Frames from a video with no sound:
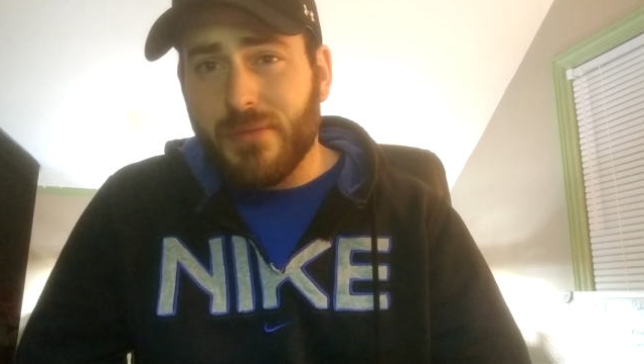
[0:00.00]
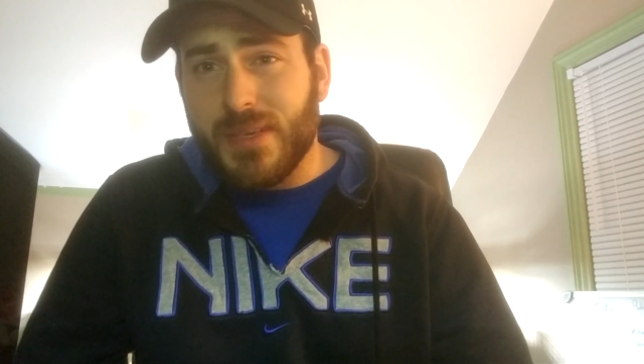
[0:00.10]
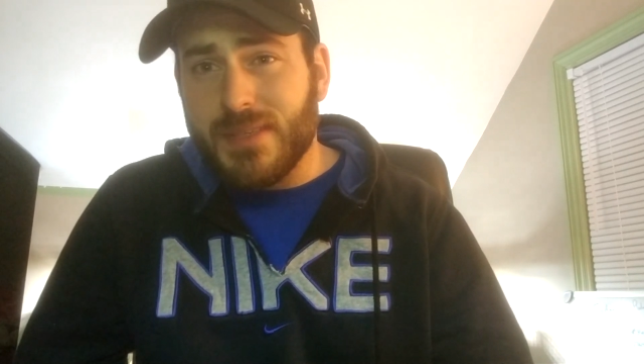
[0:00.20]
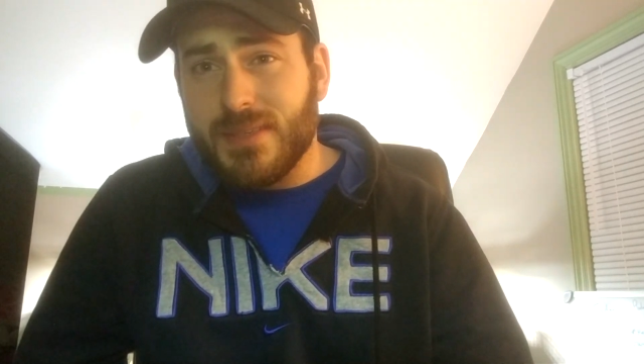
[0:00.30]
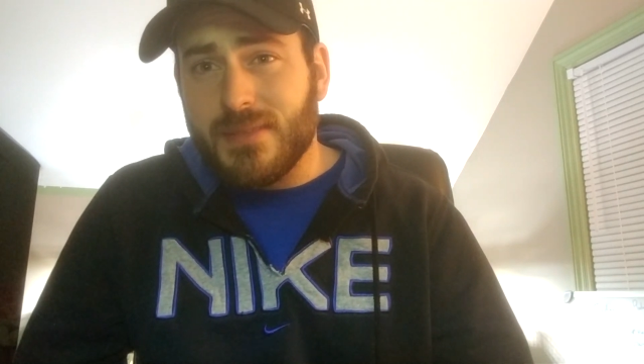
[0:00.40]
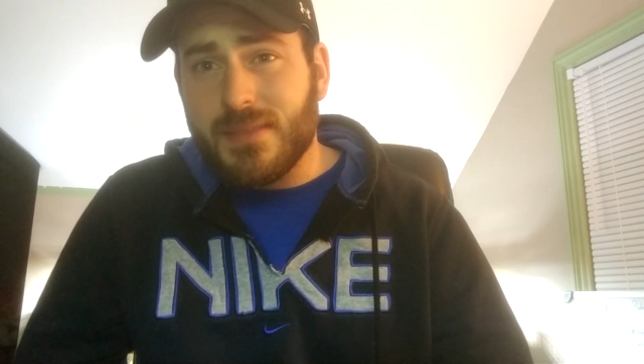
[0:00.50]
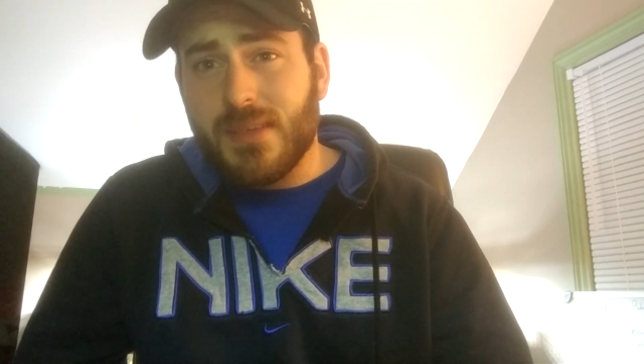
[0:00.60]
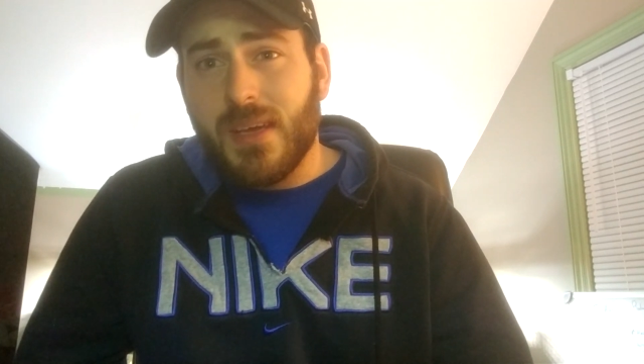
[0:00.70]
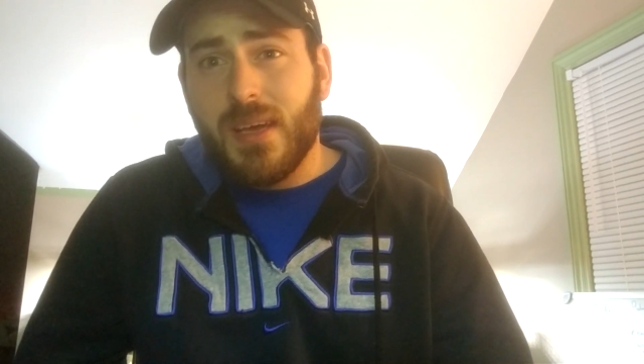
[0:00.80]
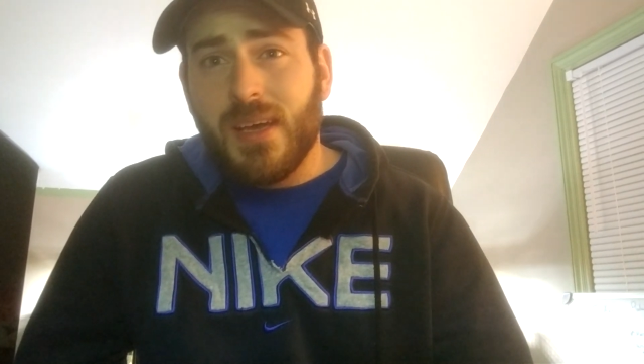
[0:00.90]

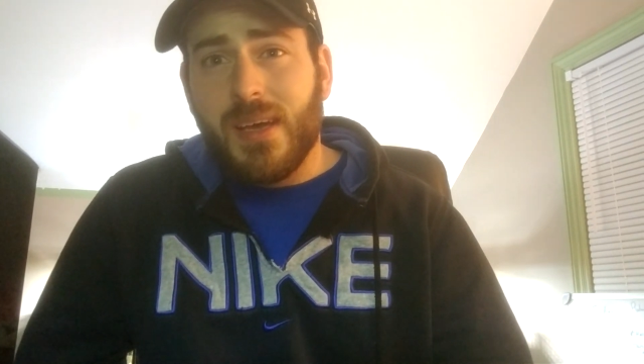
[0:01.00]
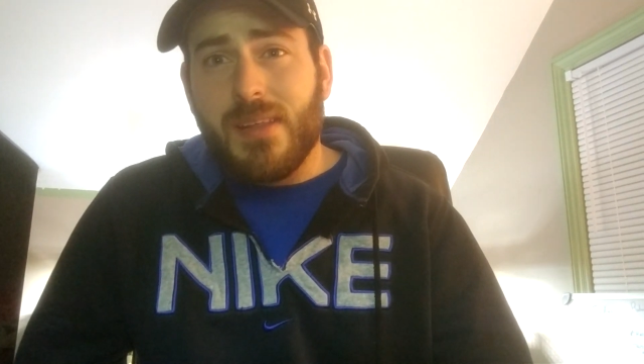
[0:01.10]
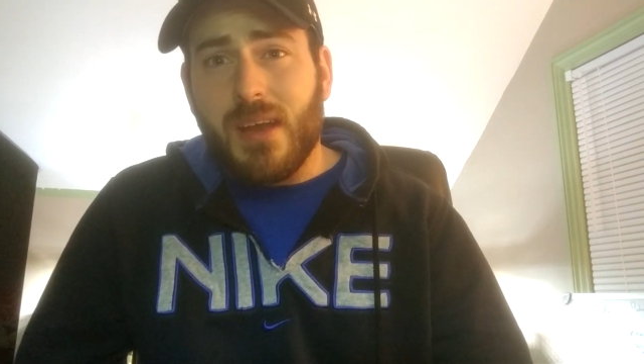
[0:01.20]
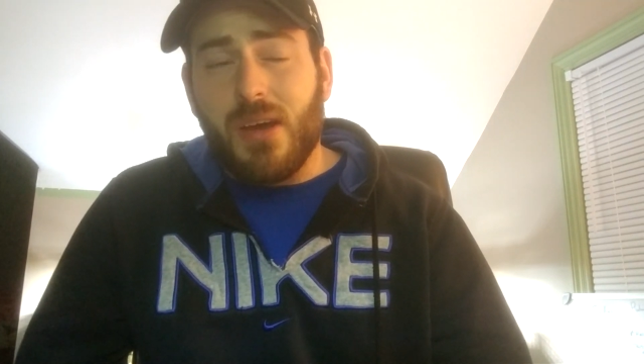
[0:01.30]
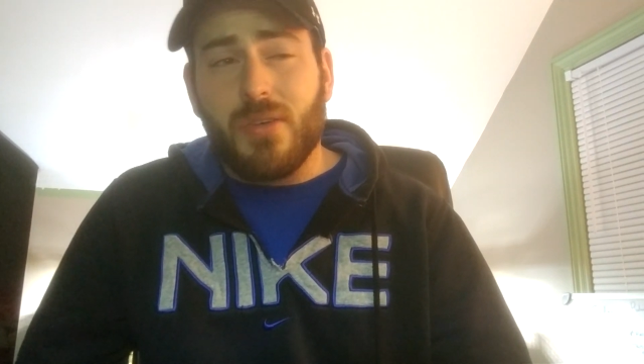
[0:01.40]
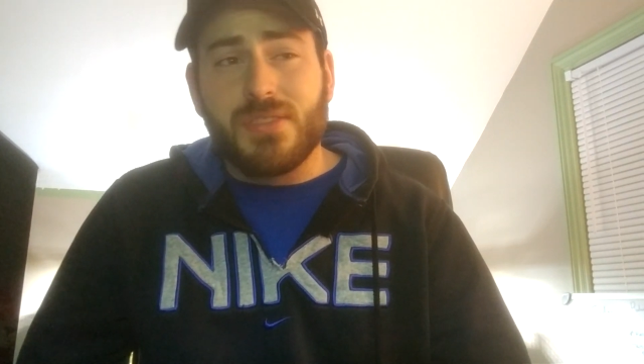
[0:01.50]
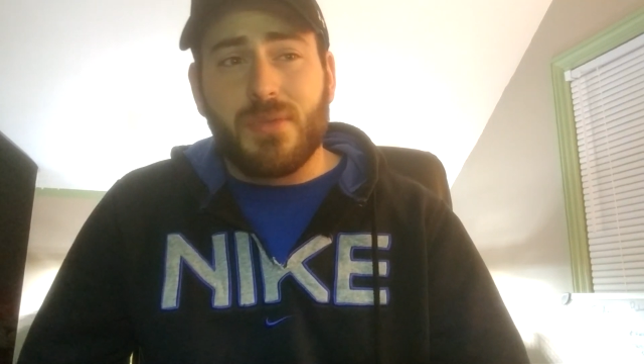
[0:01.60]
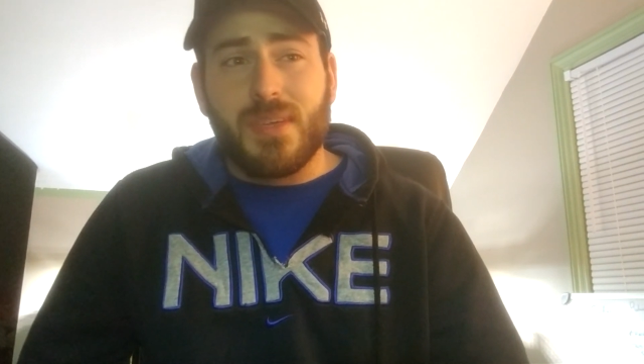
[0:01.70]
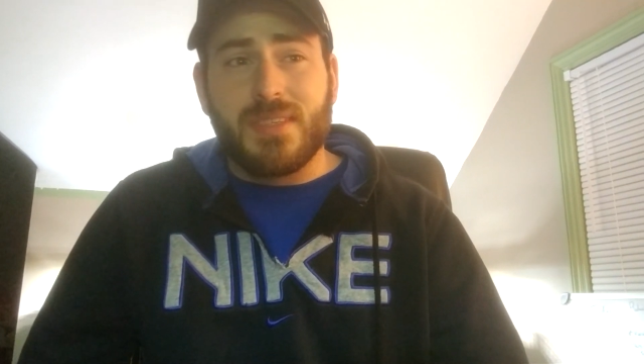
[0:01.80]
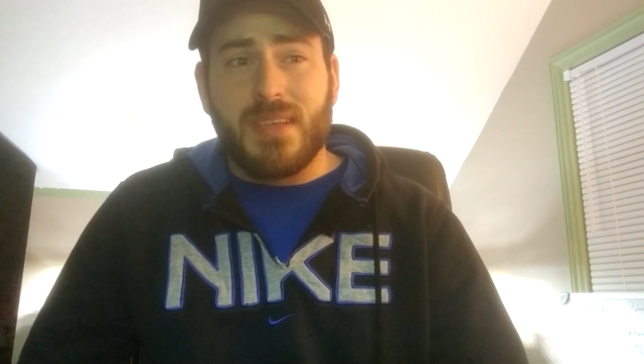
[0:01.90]
reasons. And then I
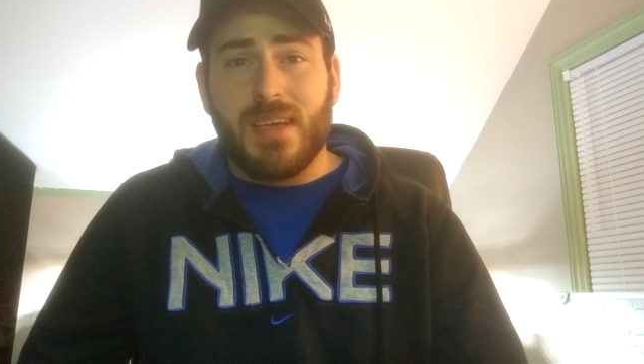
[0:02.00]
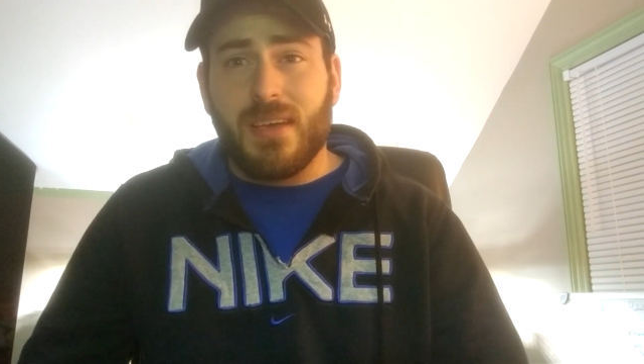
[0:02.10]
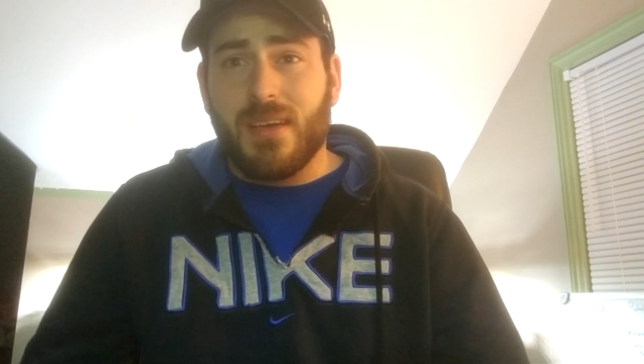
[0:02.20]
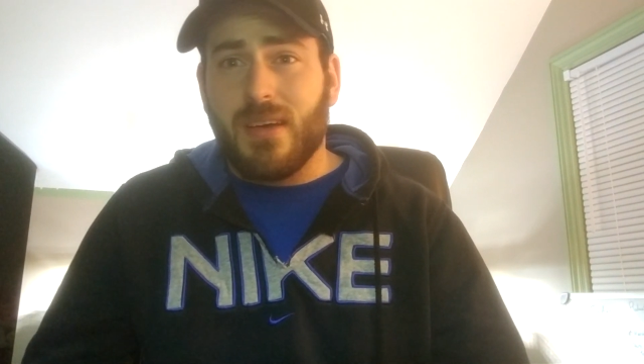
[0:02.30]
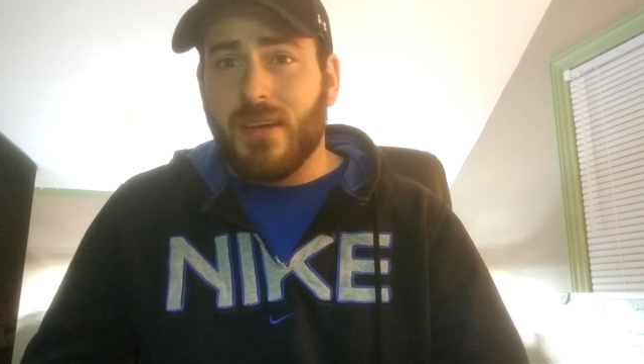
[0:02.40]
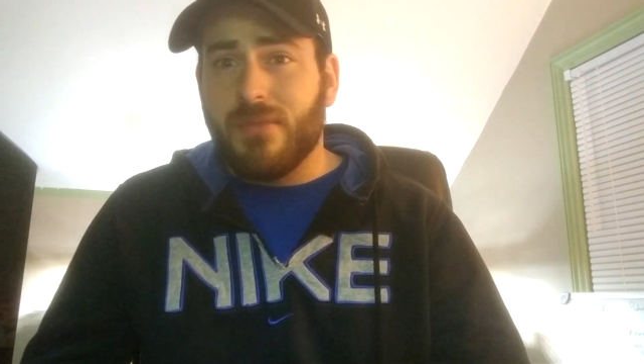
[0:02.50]
also want to say,